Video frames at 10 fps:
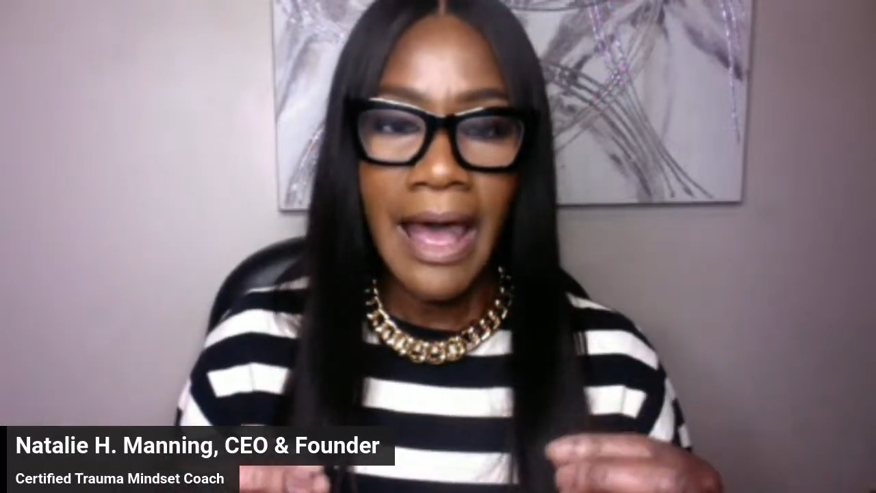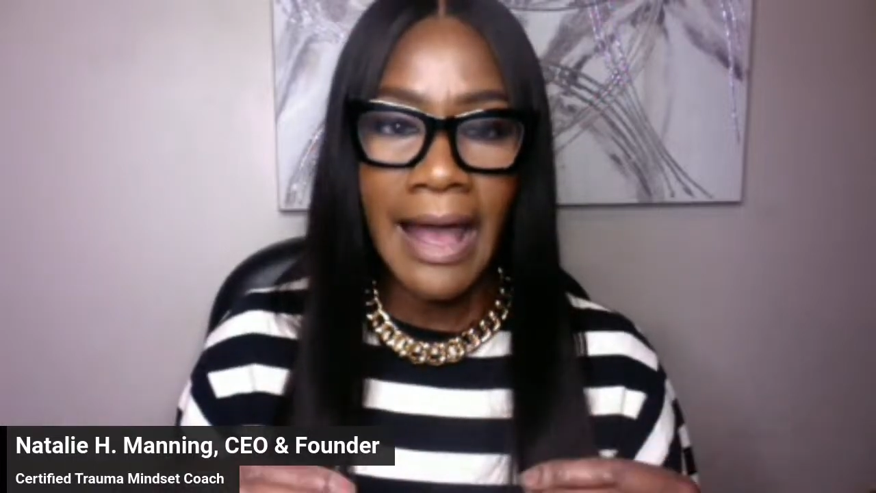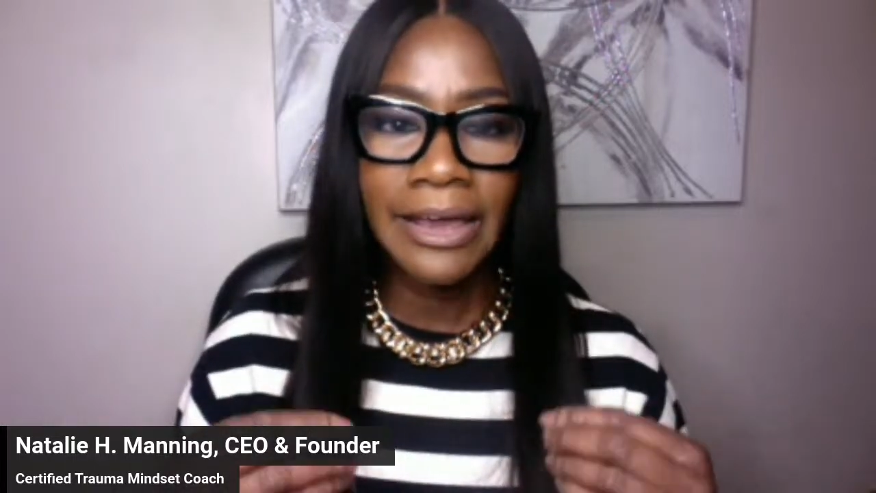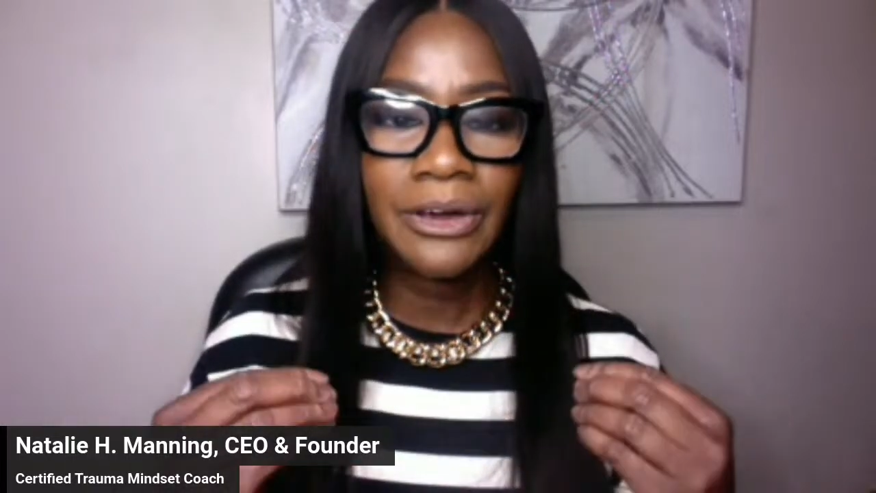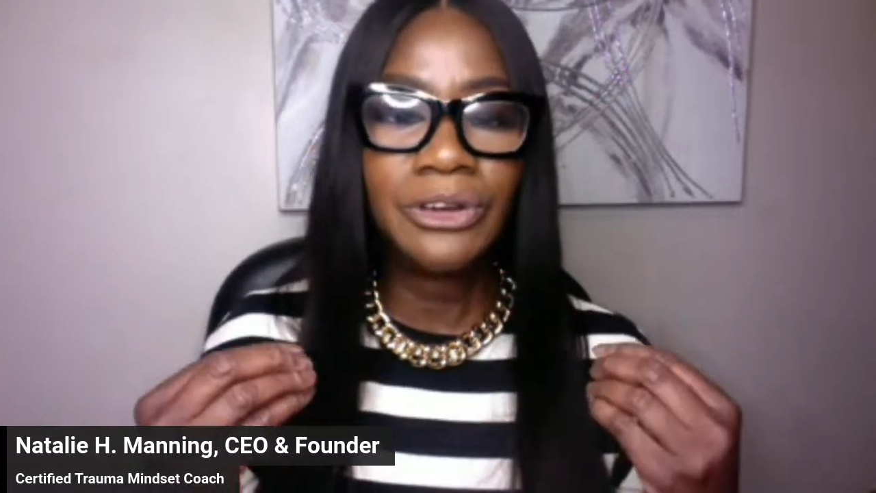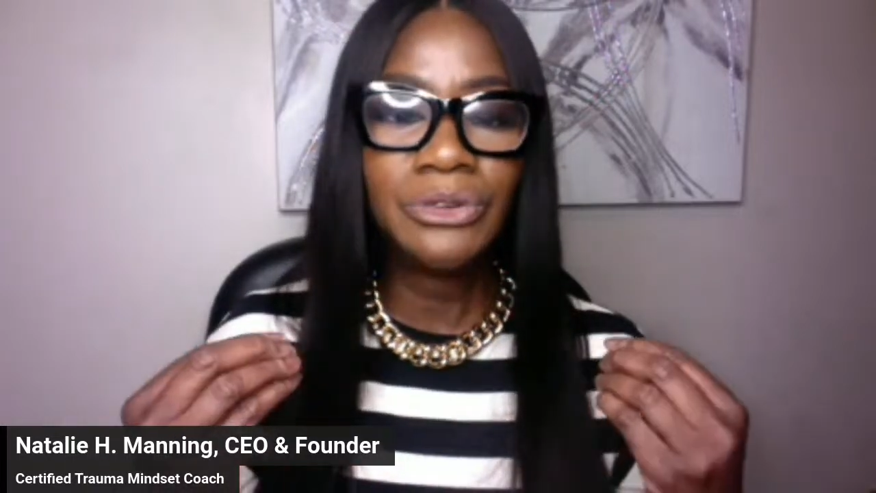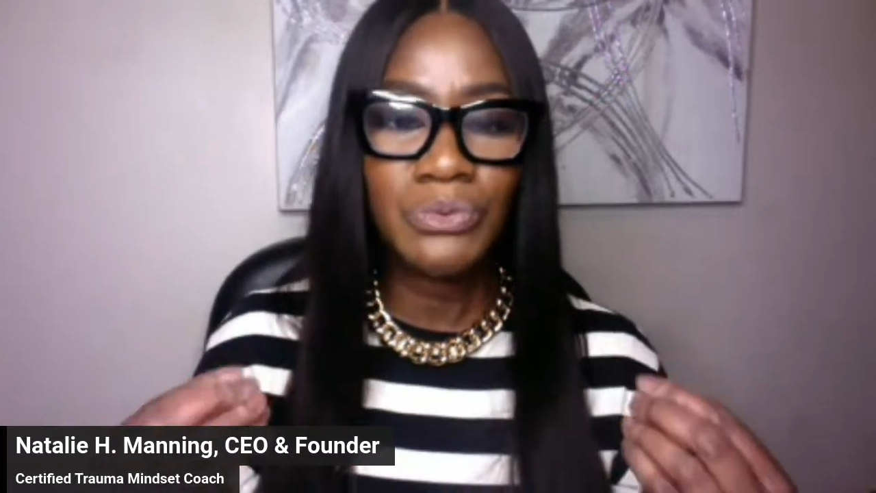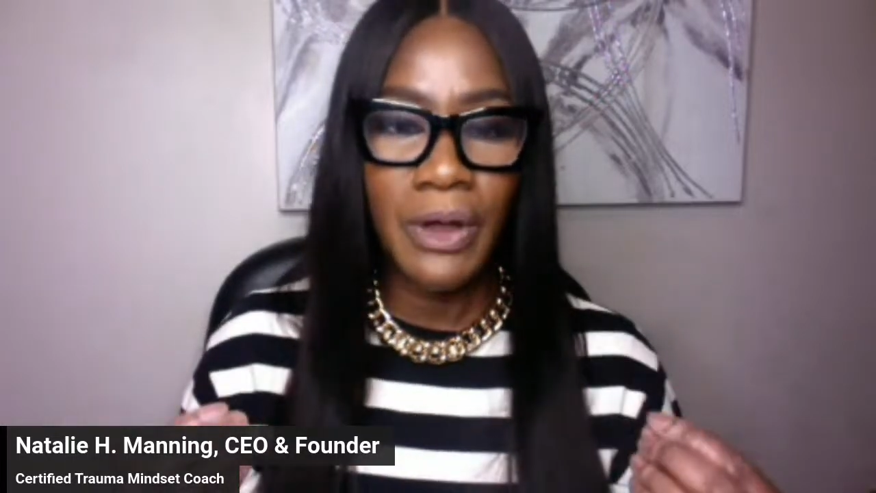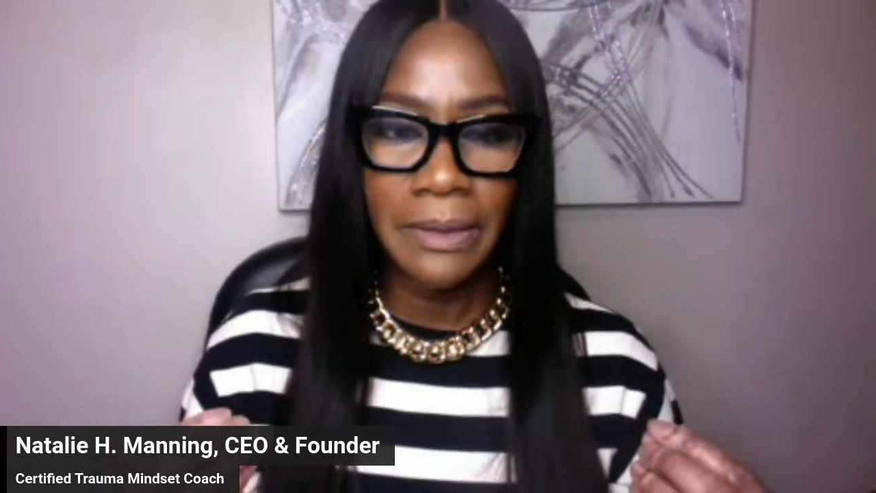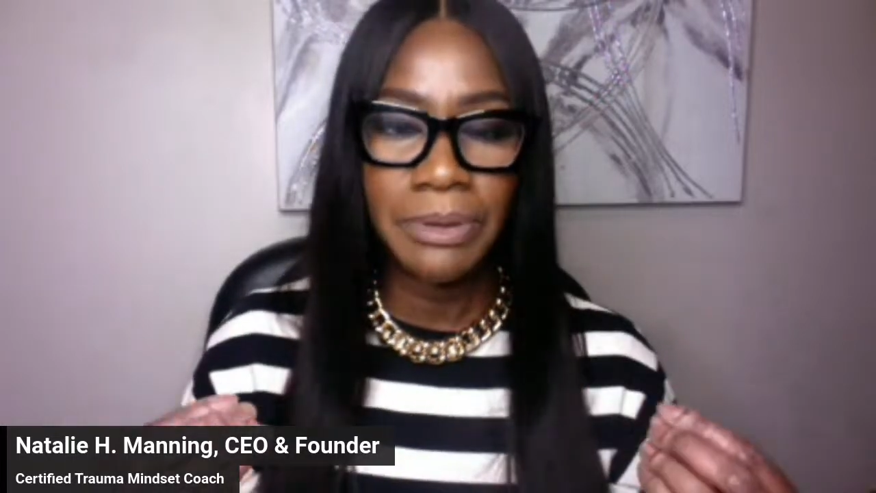I
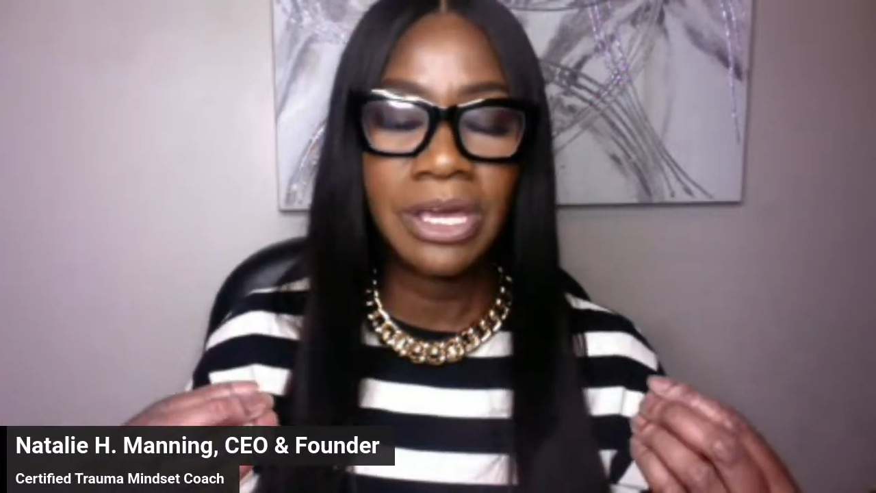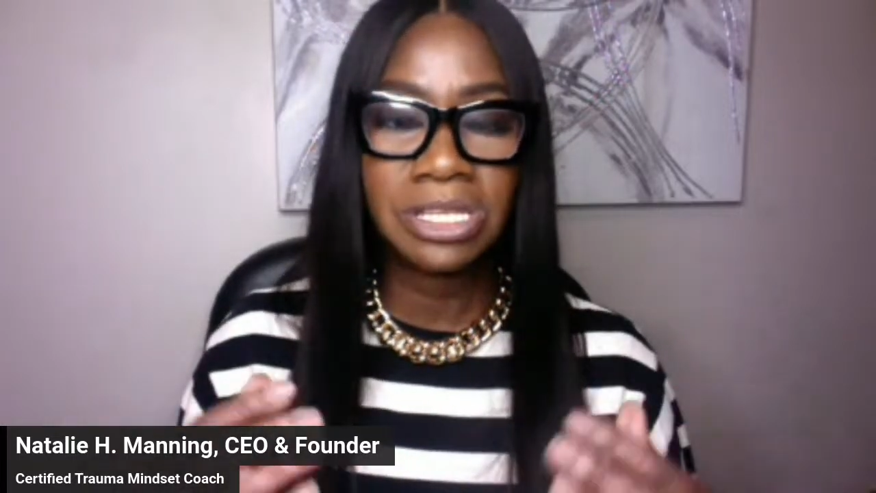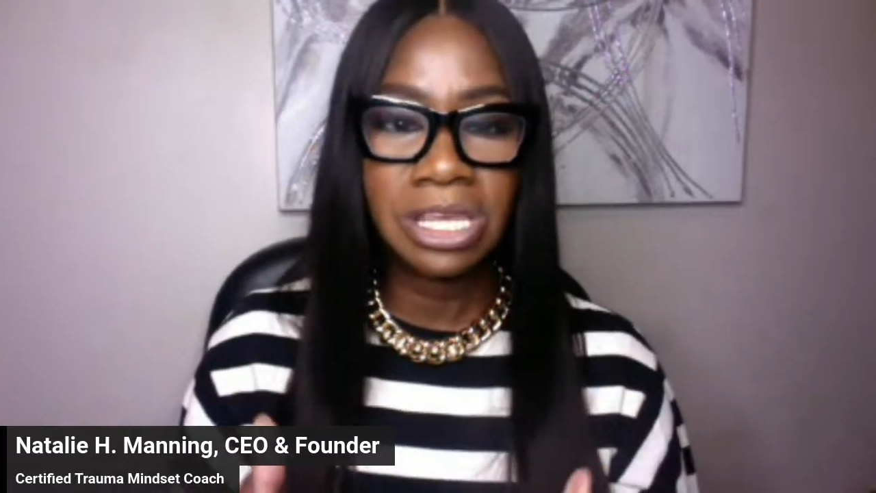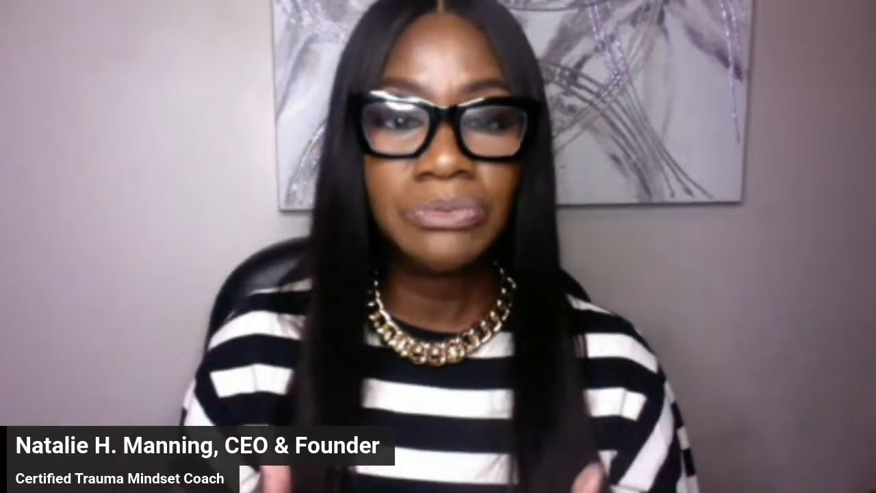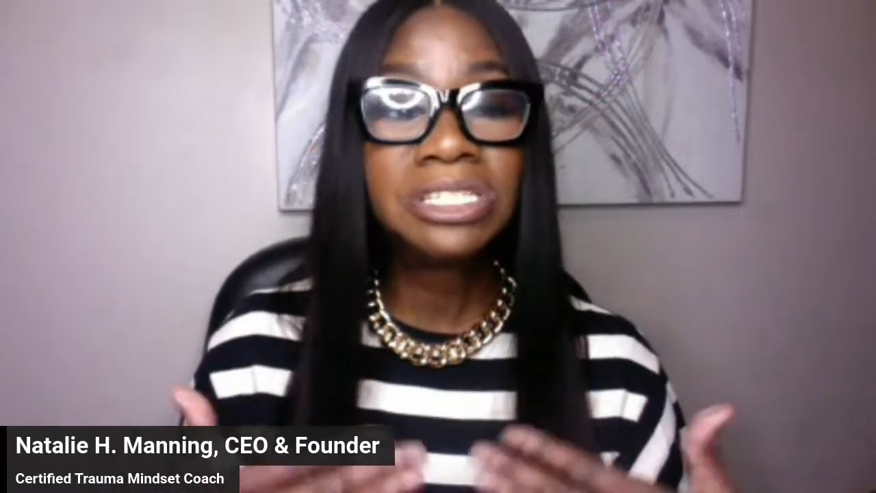couldn't wait because he